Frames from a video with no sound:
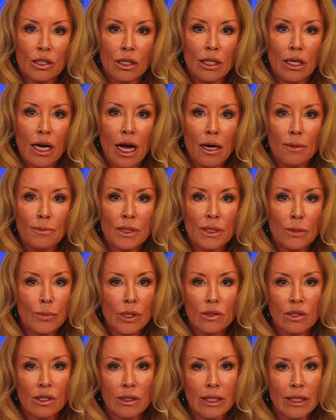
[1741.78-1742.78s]
and I'm
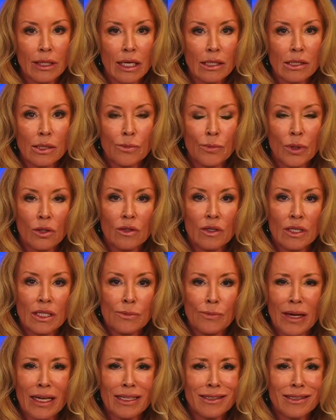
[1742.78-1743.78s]
supposedly an expert in this
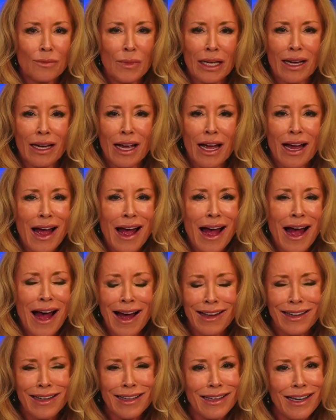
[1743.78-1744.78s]
space. I'm like,
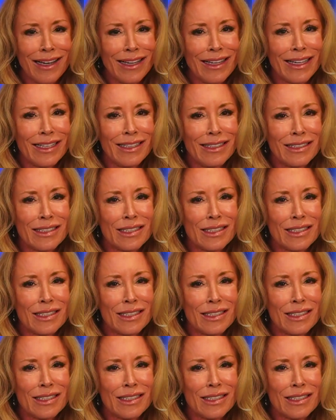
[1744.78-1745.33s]
how did I get